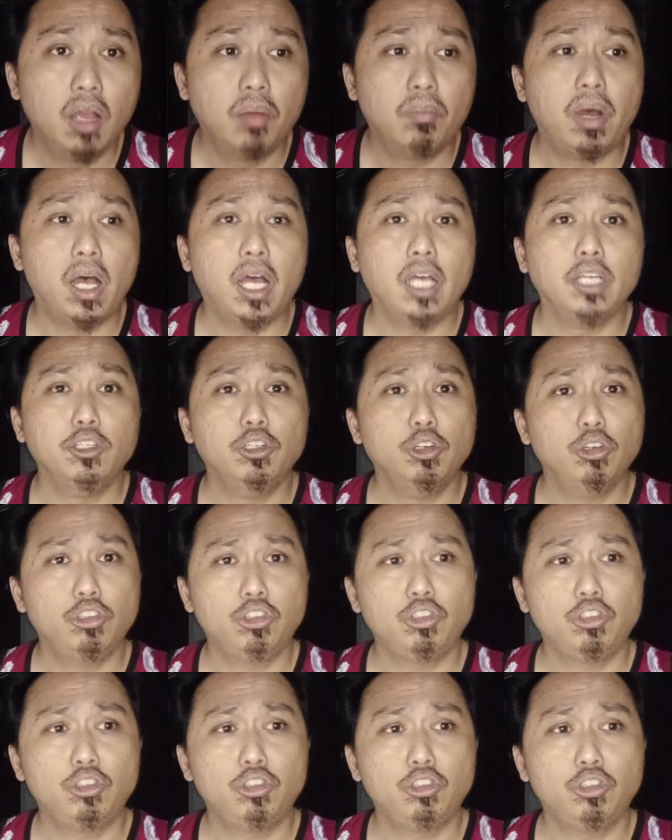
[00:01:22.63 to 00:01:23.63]
my
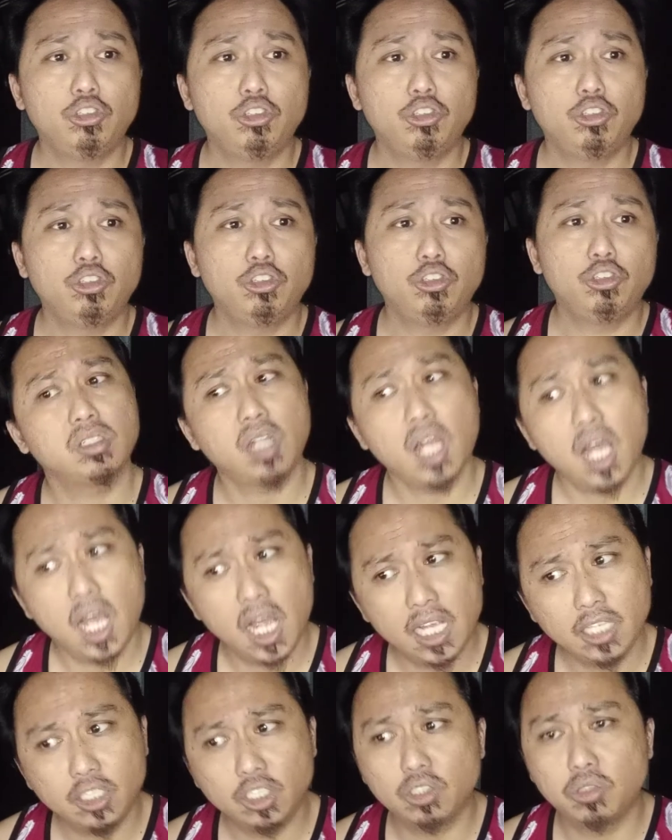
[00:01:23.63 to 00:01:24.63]
YouTube
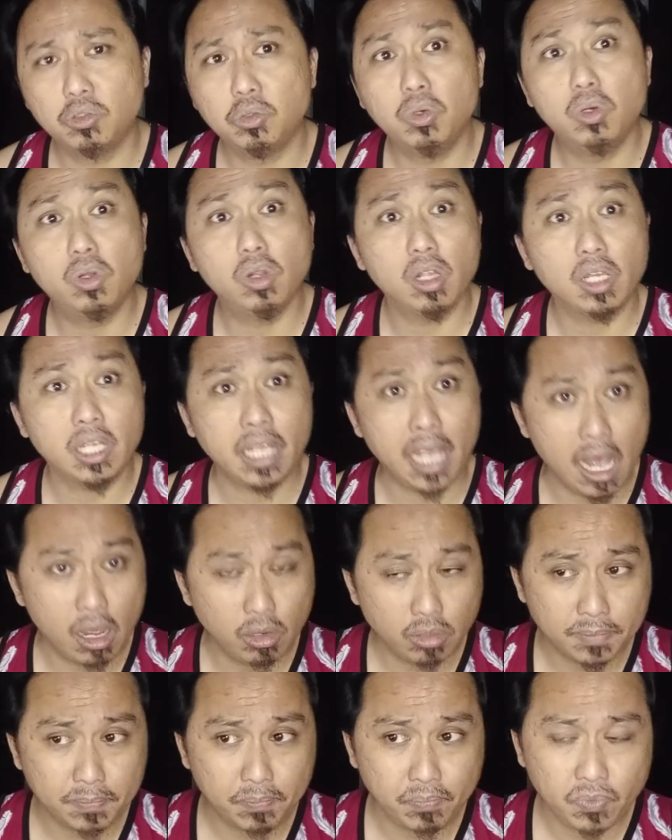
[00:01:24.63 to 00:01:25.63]
slash Google
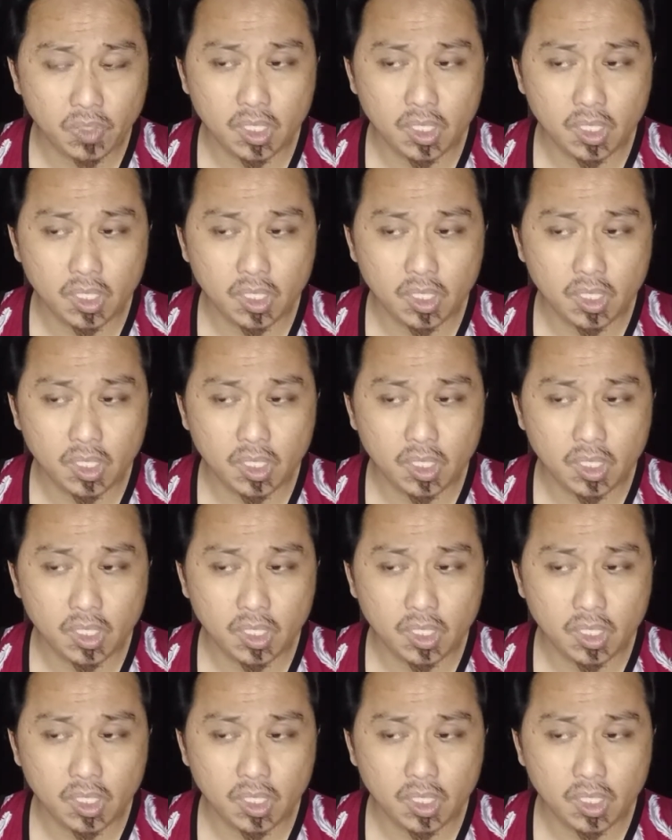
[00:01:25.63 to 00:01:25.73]
account.